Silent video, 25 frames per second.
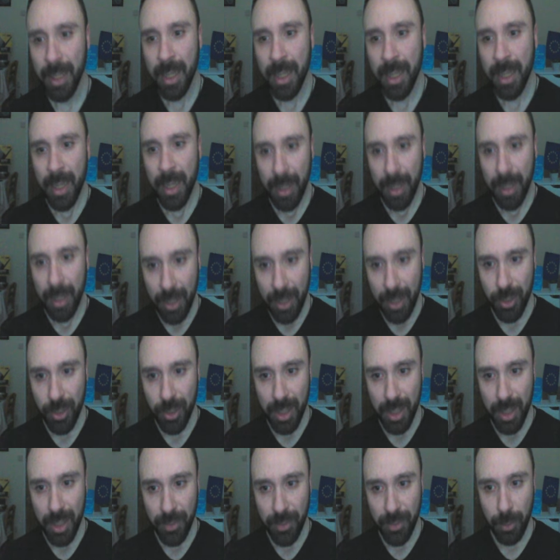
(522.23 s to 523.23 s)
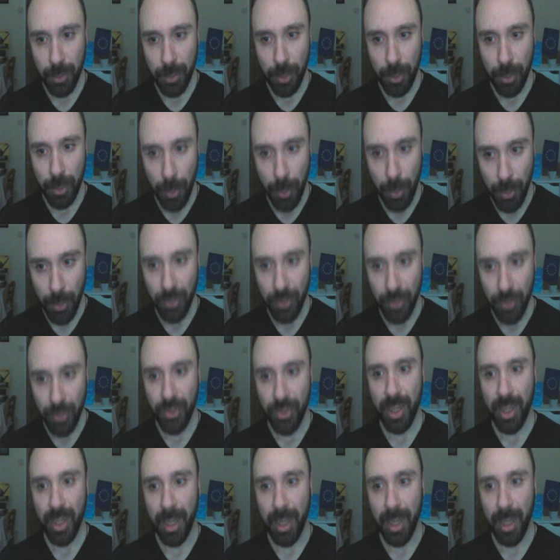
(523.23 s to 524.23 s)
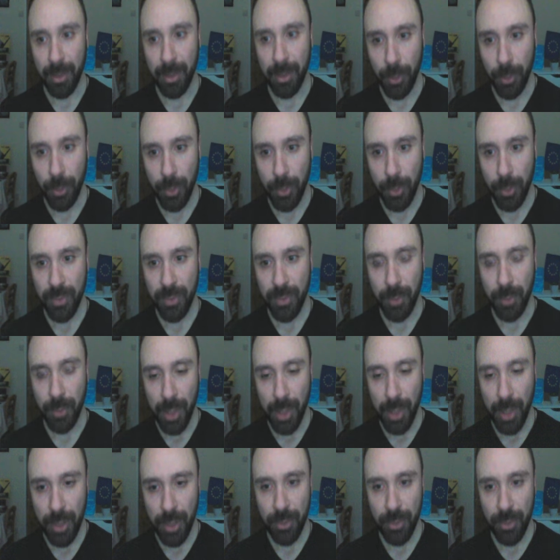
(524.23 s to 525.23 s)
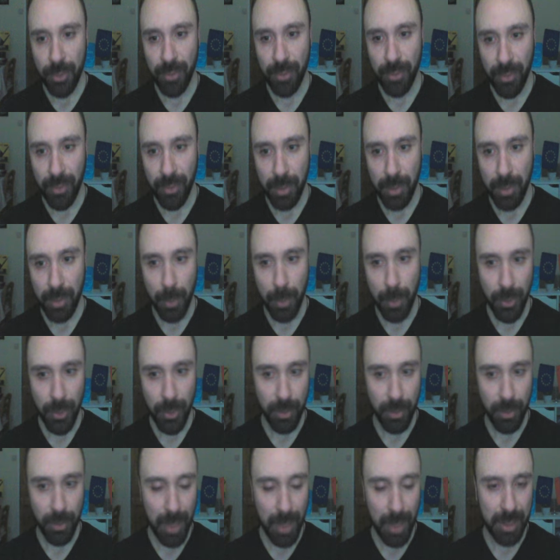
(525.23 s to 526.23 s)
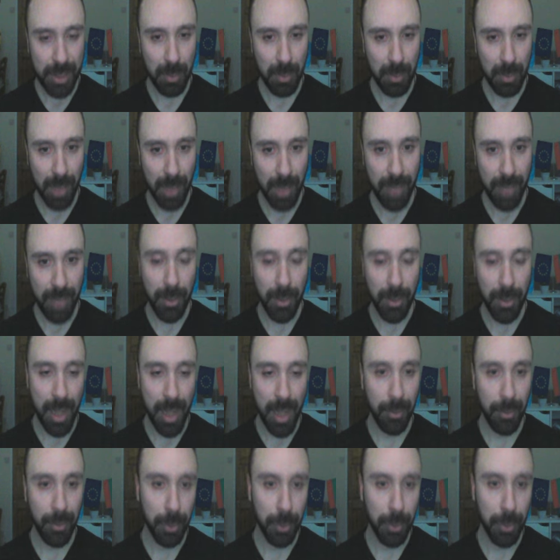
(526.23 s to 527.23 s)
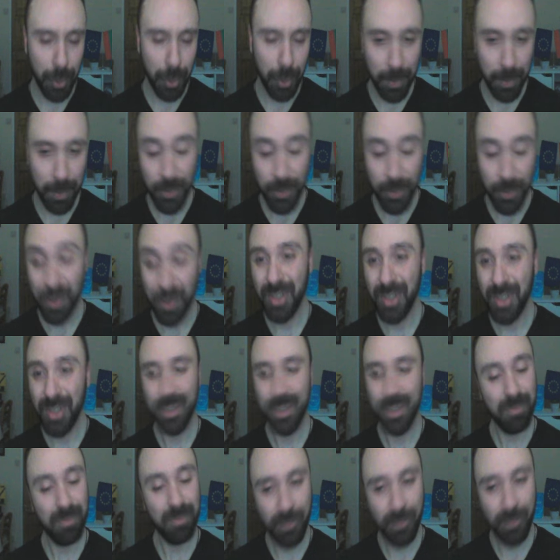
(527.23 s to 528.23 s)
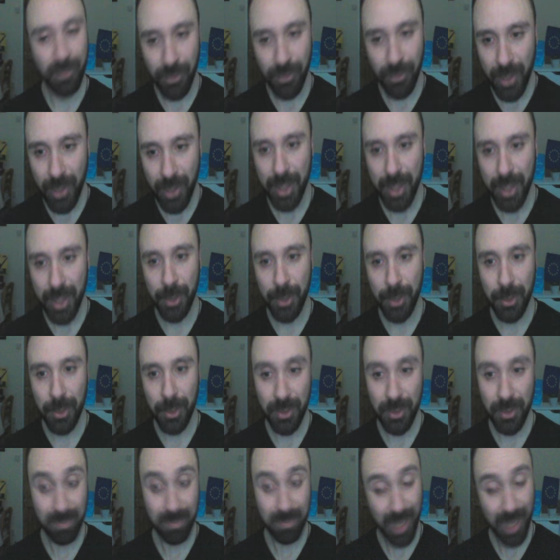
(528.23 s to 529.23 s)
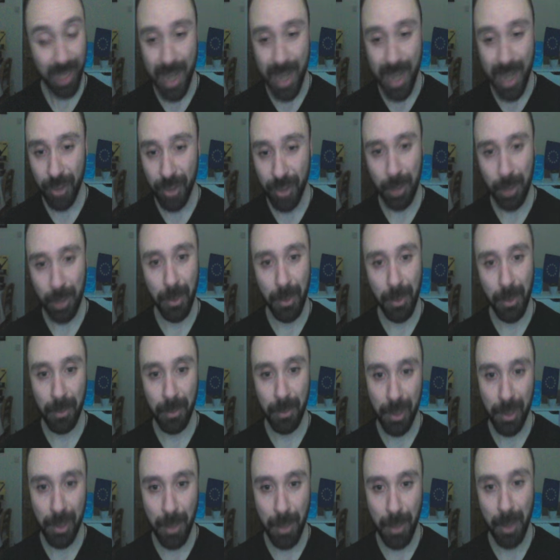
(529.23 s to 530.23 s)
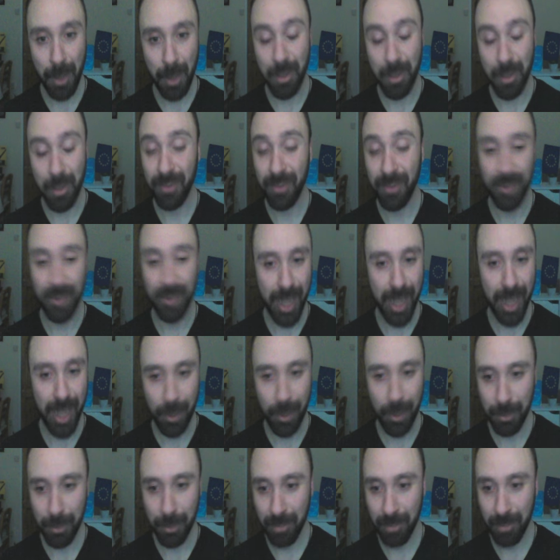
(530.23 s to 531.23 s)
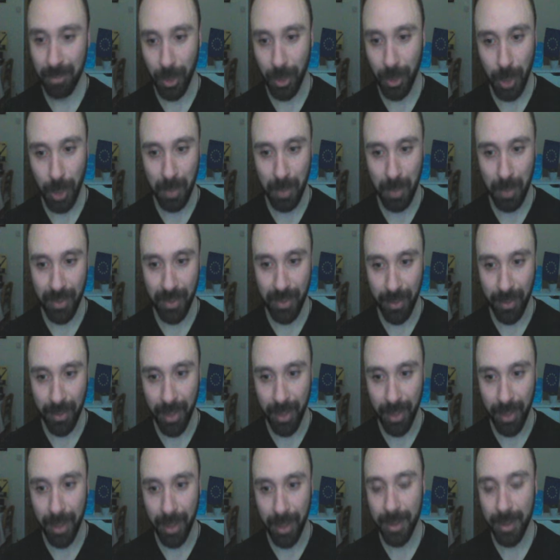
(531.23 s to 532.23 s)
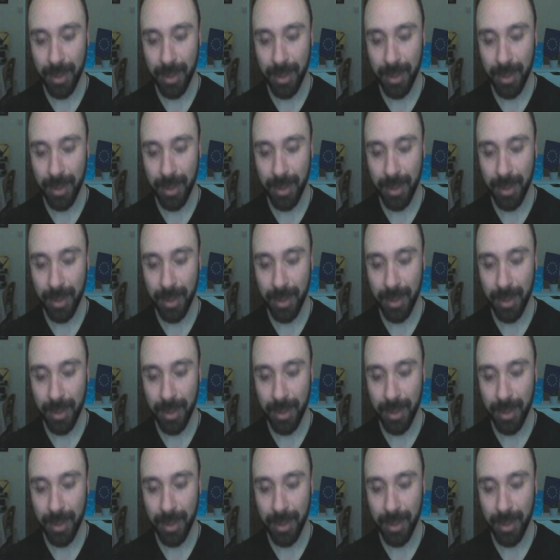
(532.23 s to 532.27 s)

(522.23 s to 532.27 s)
It actually gives you taunts, and taunts for each 50 bonus maximum life you have on top. So it's very good, can actually work really well with Flay on top of everything.